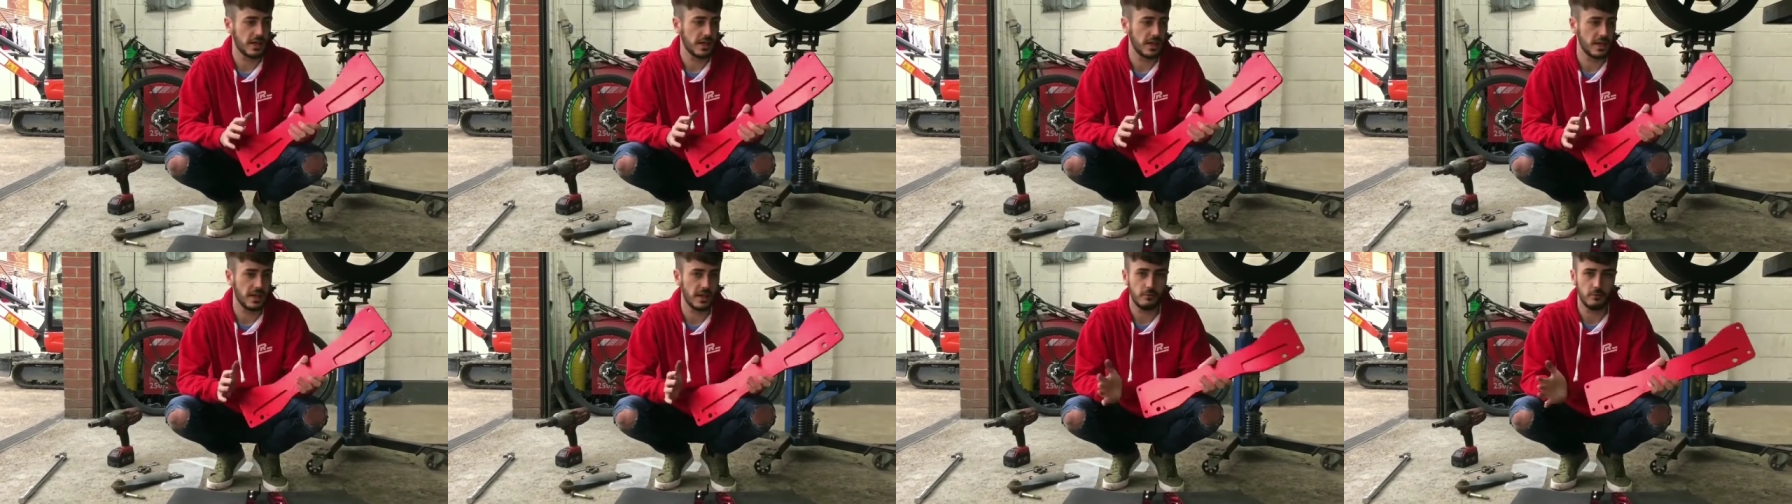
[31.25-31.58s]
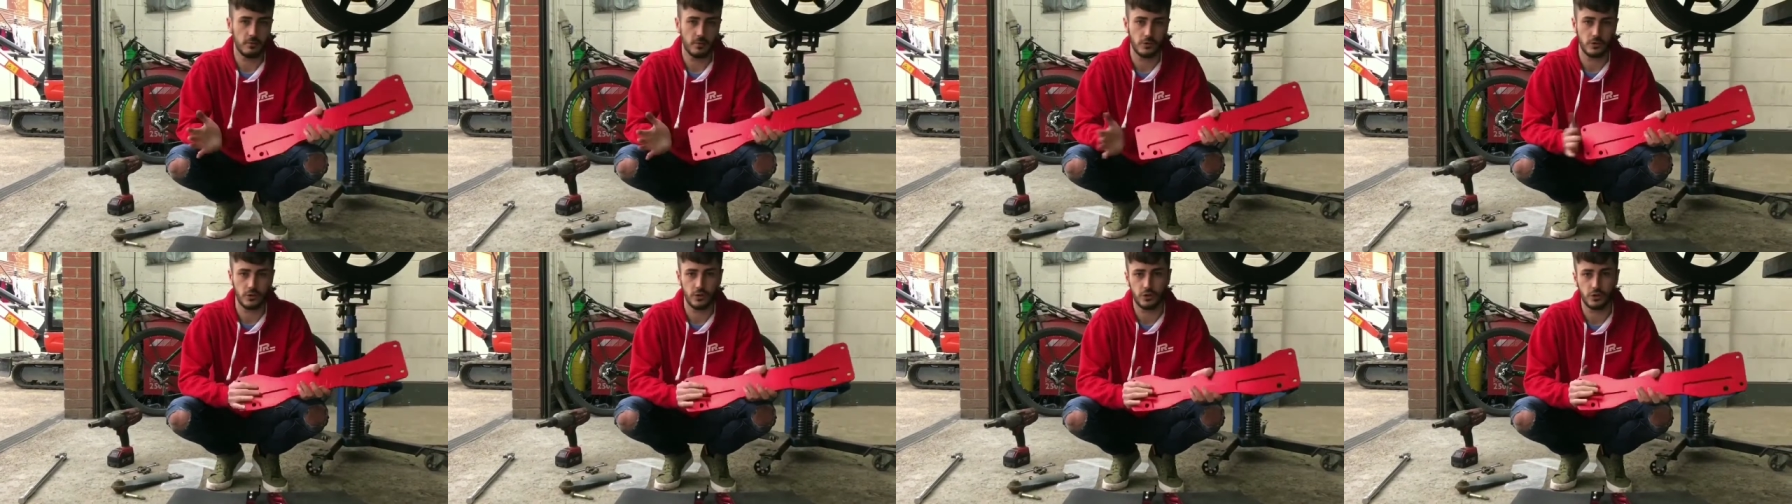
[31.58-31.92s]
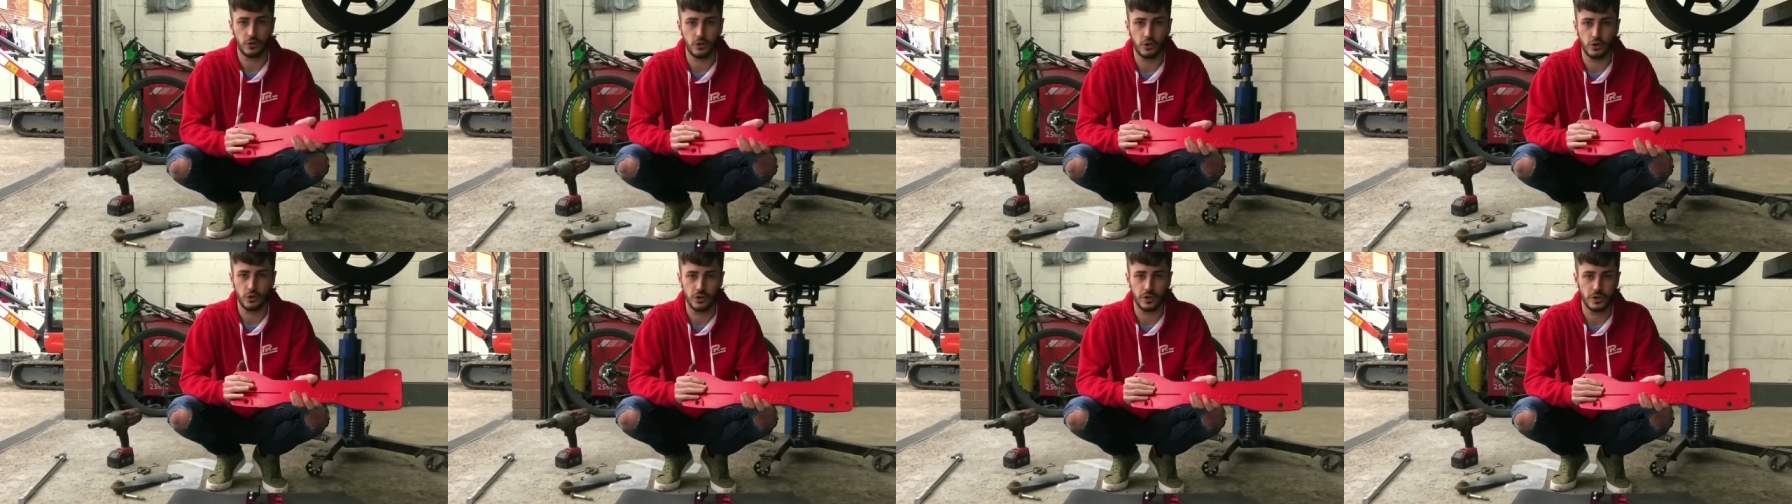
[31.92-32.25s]
Um, we're just
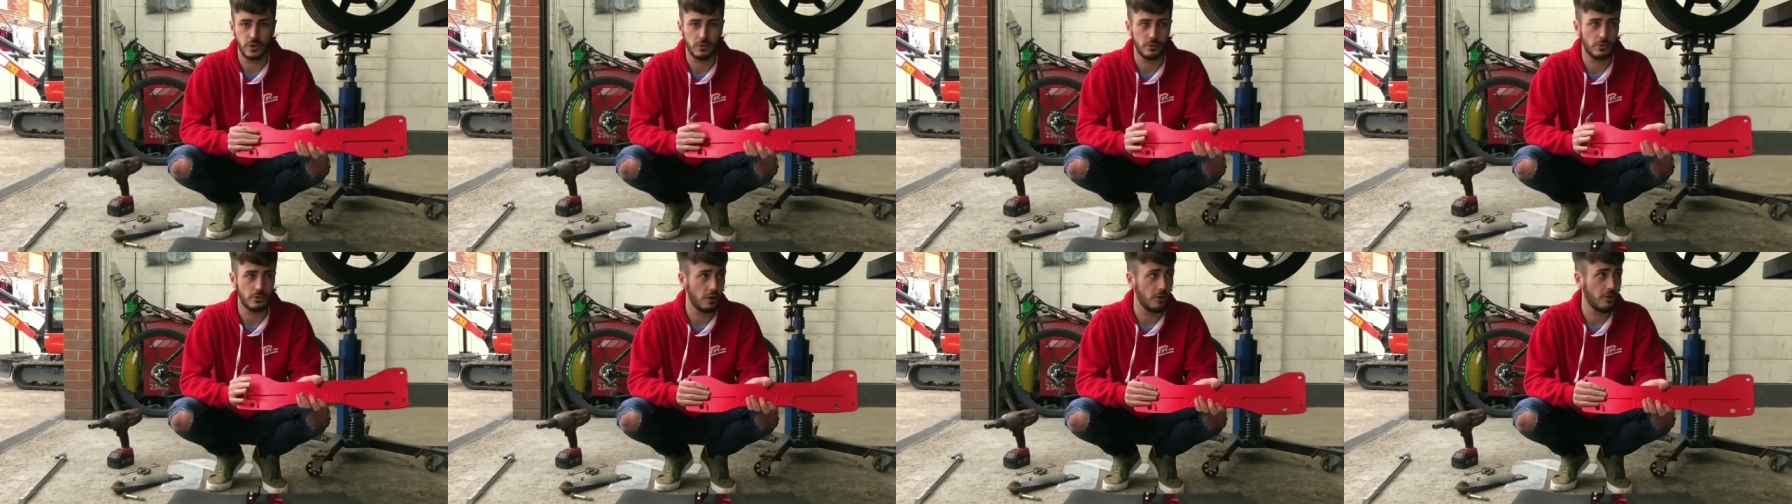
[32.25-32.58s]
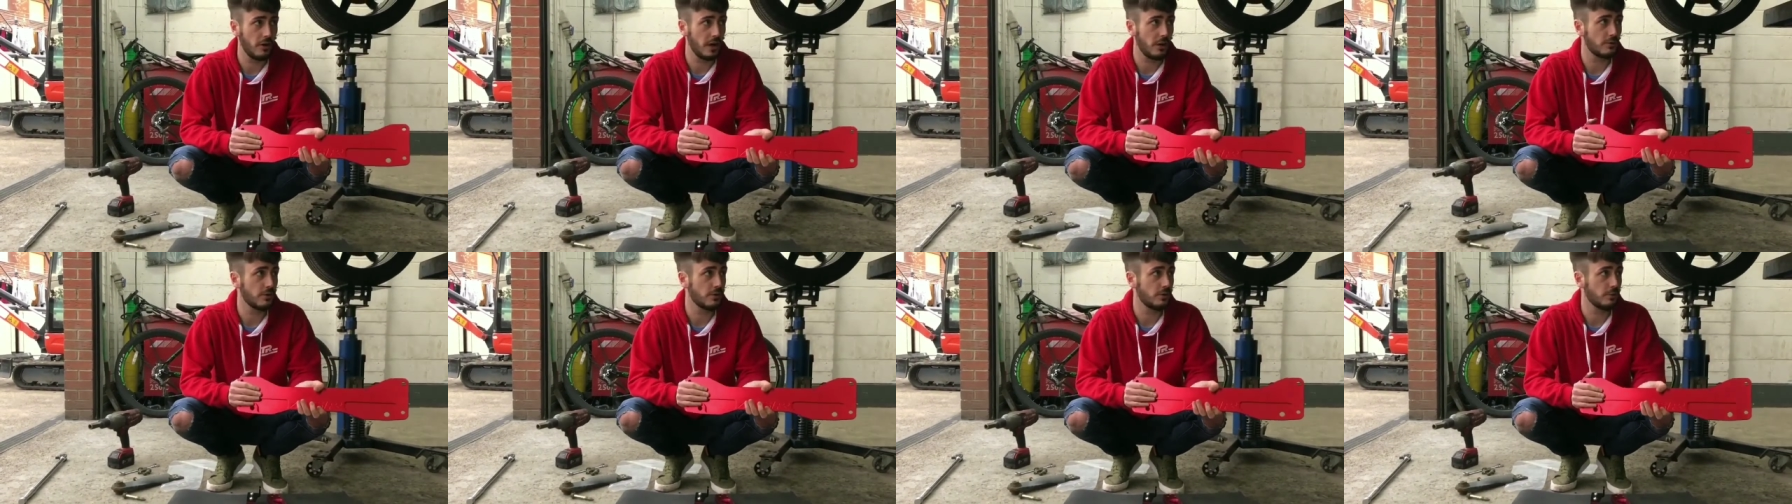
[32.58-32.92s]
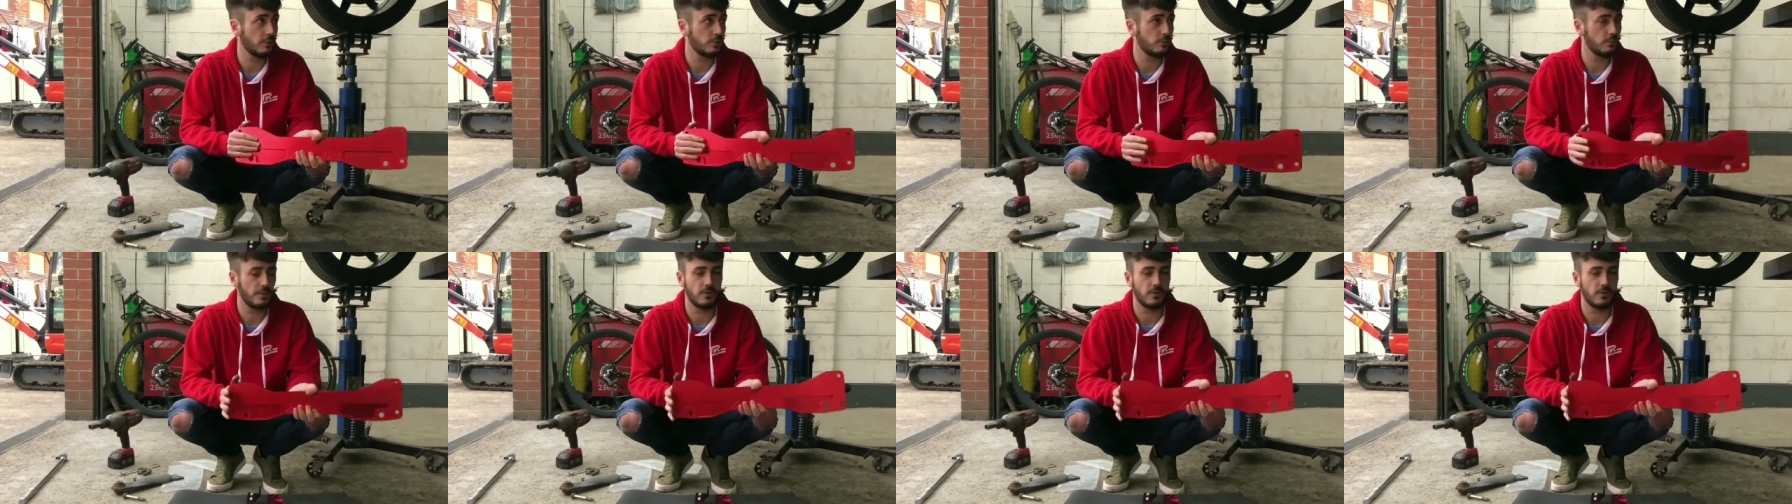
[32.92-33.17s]
going to show you a tutorial how to do it.